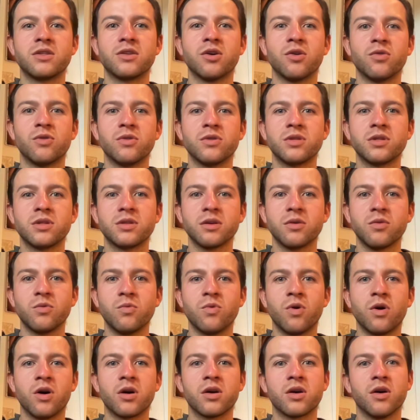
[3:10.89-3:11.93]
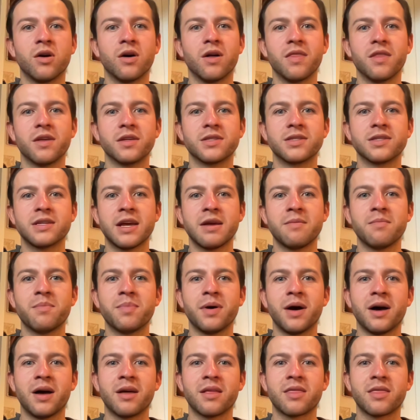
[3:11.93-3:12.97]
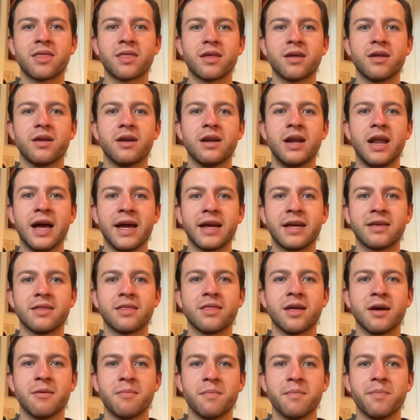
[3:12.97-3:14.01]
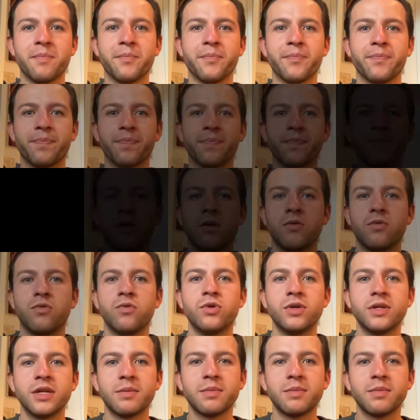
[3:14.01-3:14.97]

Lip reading: Don't walk on the same path like them. Rule